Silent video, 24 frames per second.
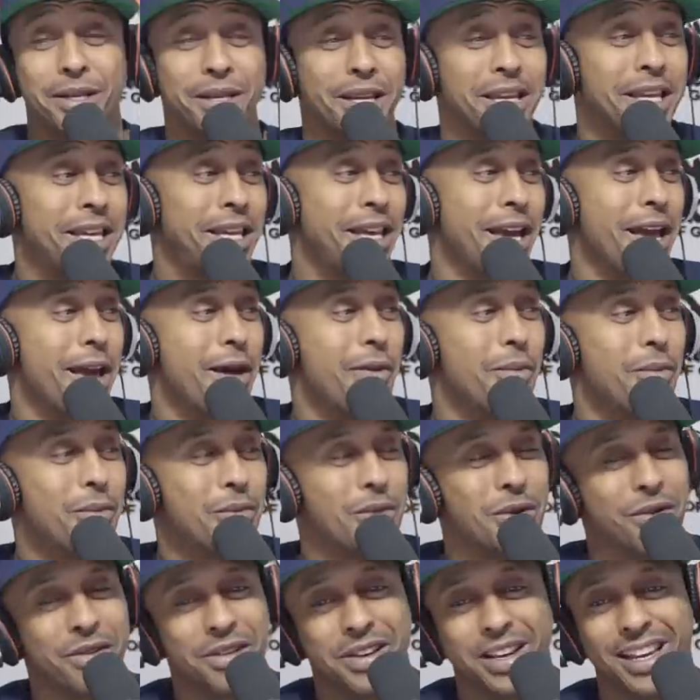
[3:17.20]
a kneecap
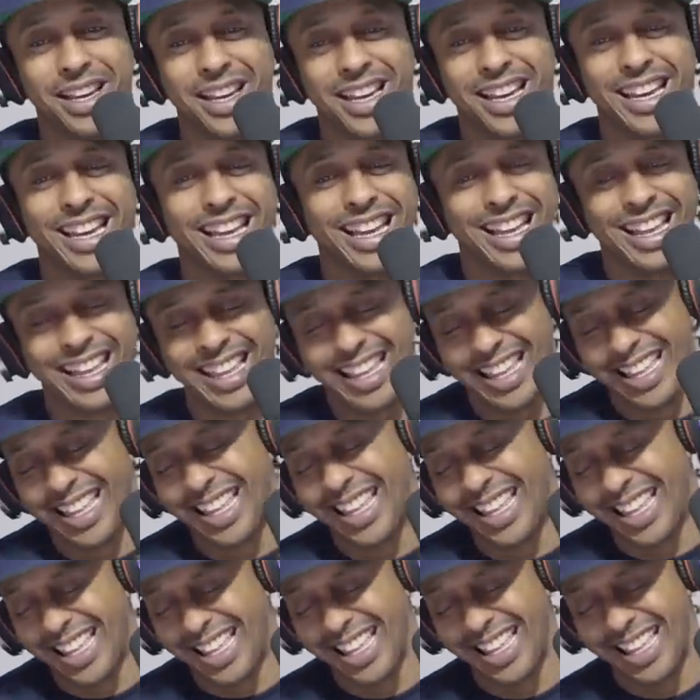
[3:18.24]
warrior.
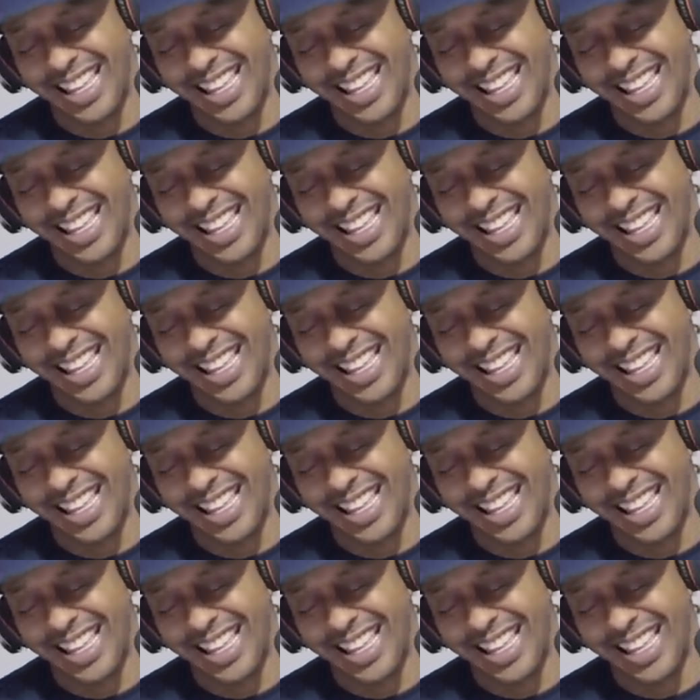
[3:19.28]
Yeah.